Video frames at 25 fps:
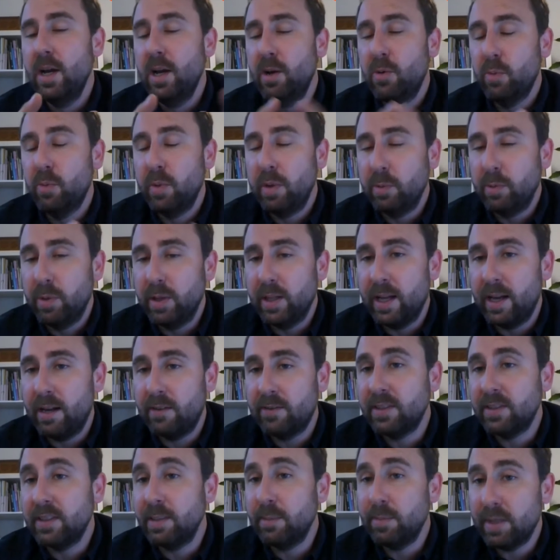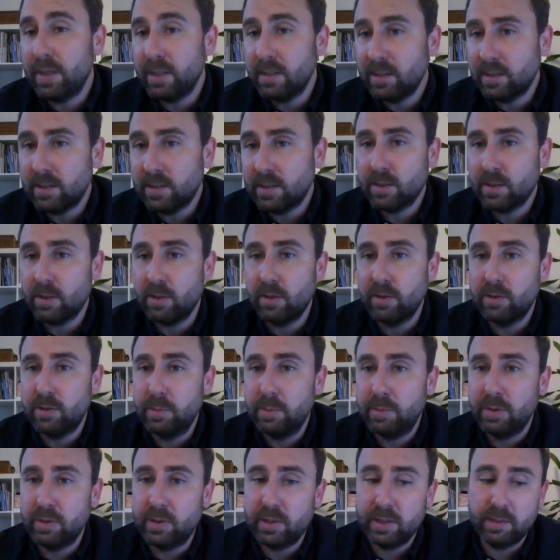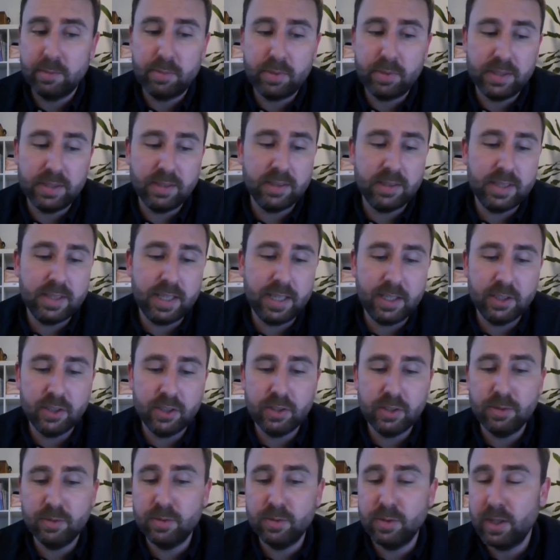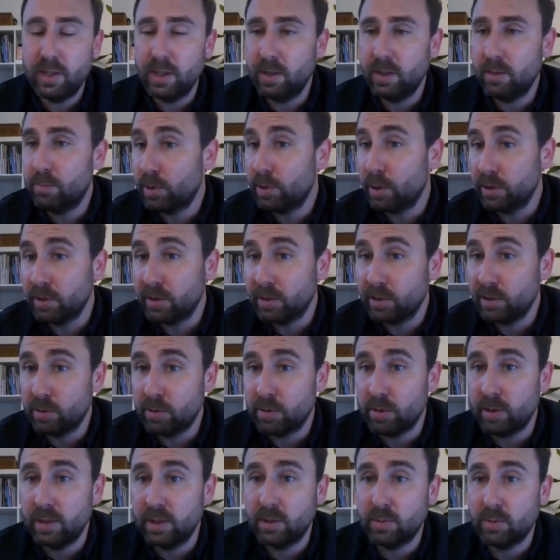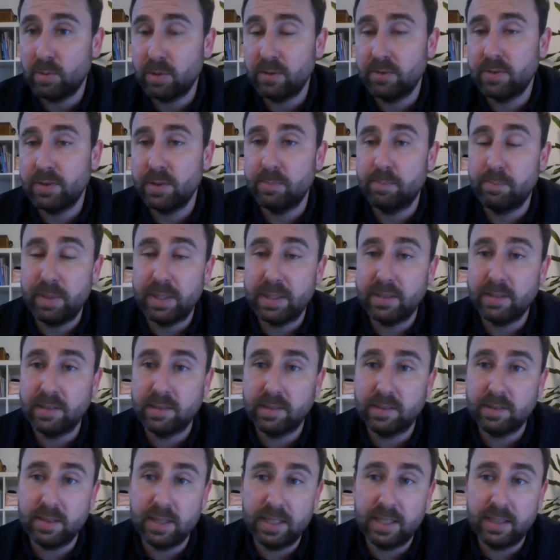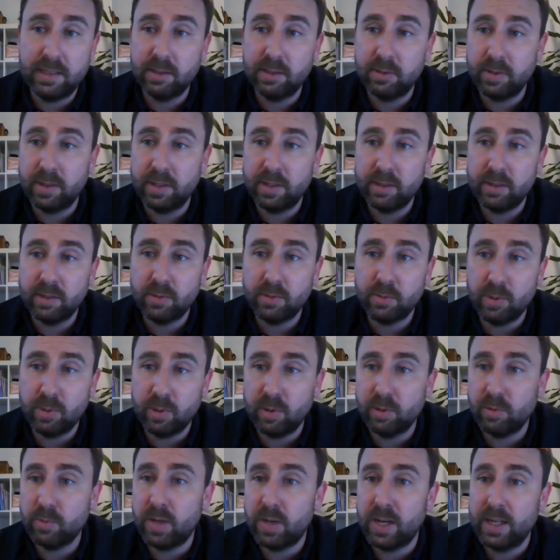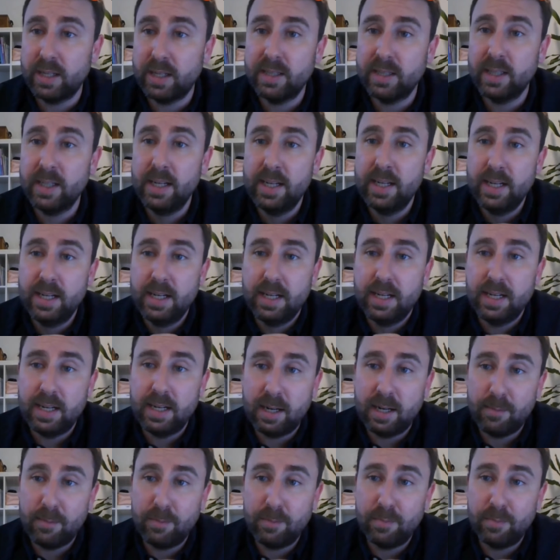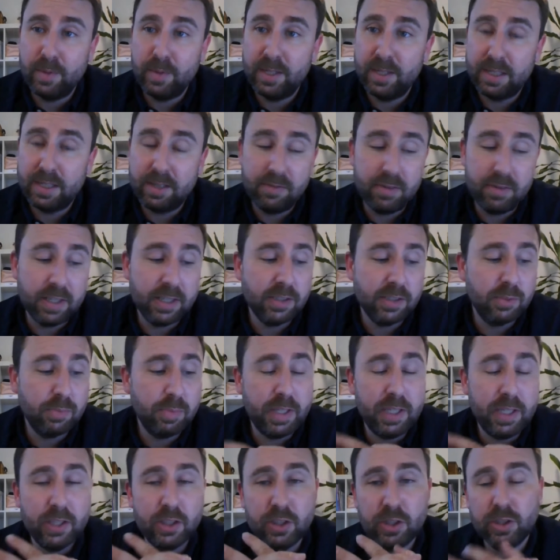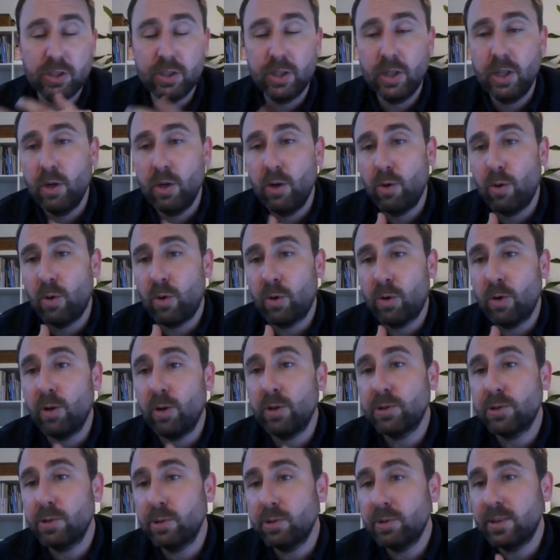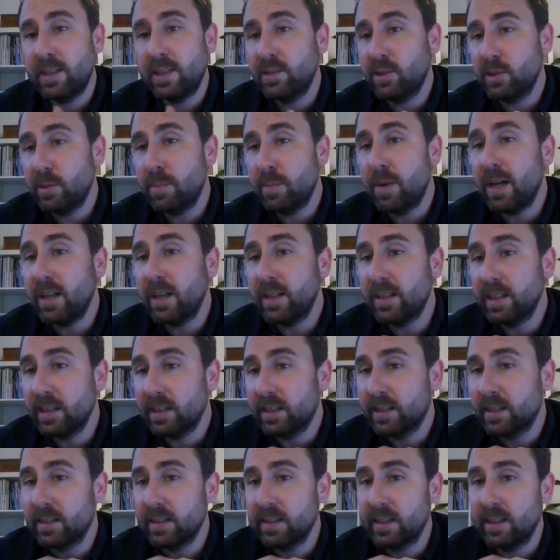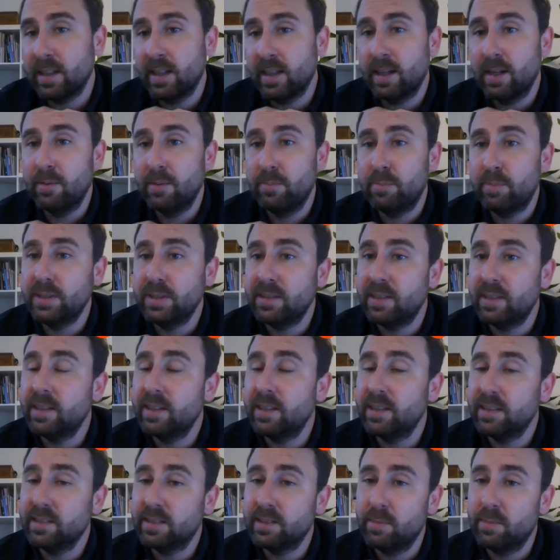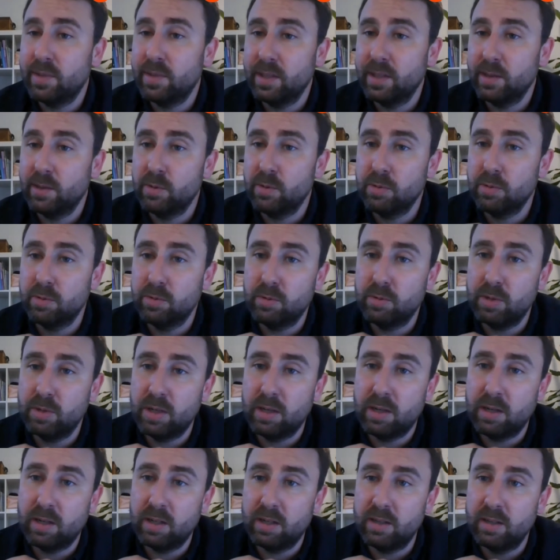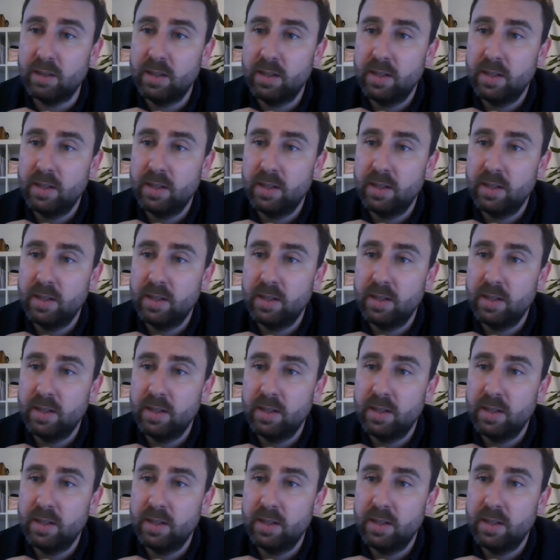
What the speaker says: We will have Siemens contributing a presentation. Prosegur is one of the biggest integrators worldwide, giving a speech, or also Sensormatic presenting something, who are